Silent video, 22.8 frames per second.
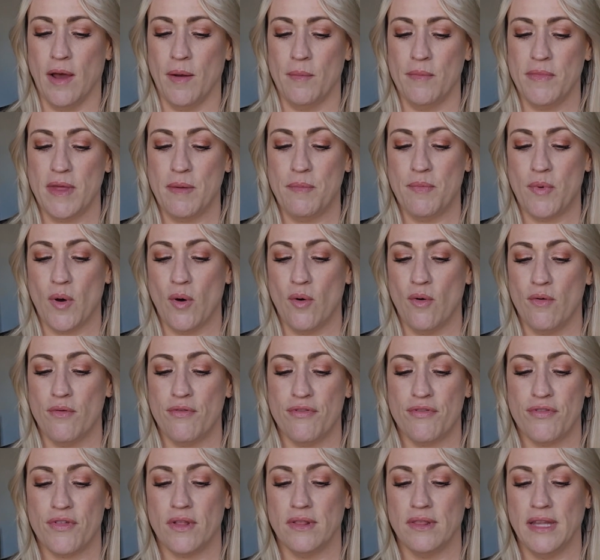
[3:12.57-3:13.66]
They
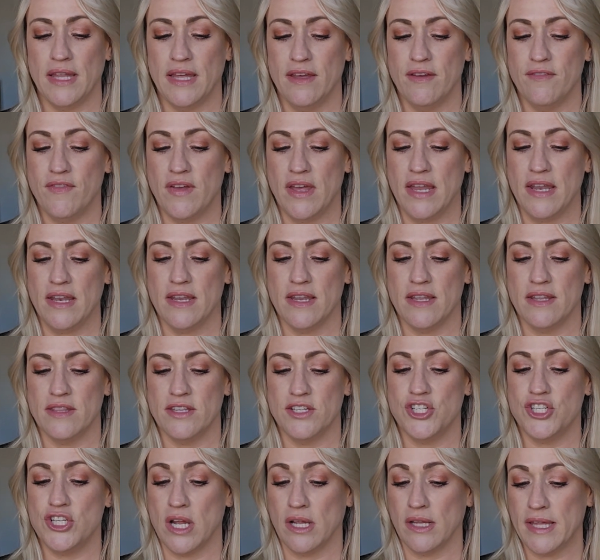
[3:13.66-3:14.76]
both live in the
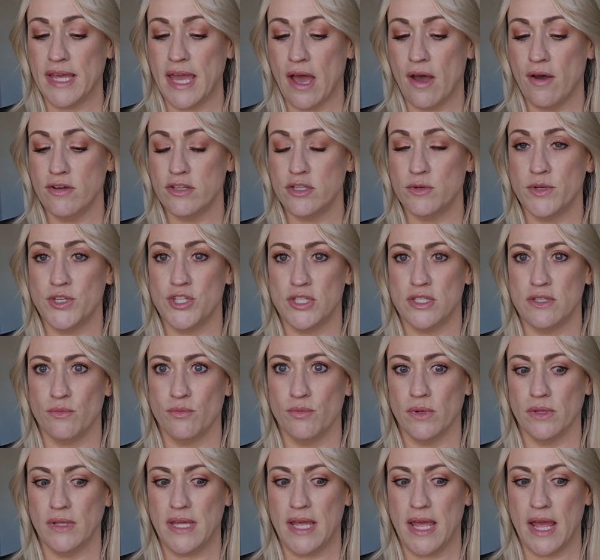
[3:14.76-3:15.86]
Shelley House, which is a
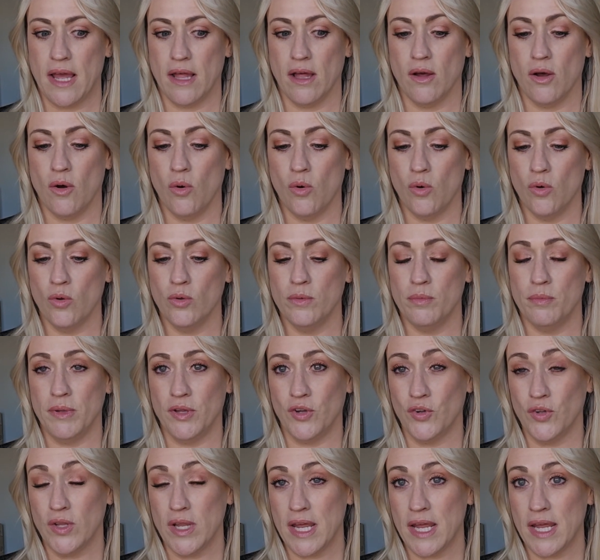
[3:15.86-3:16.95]
really old
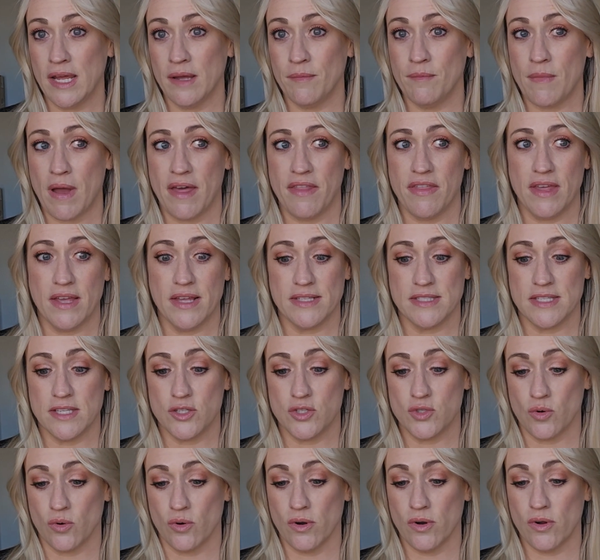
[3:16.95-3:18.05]
building. I think it's
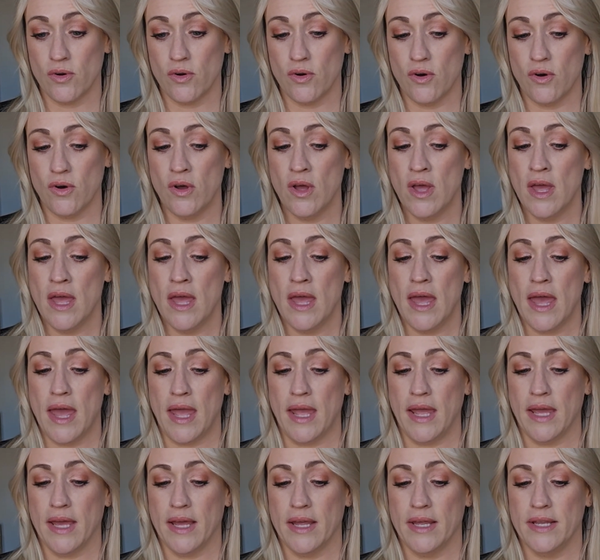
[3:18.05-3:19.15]
historical.
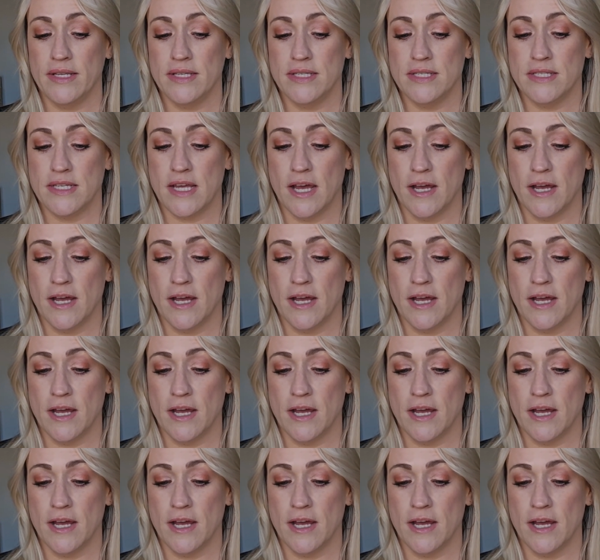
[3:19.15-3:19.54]
And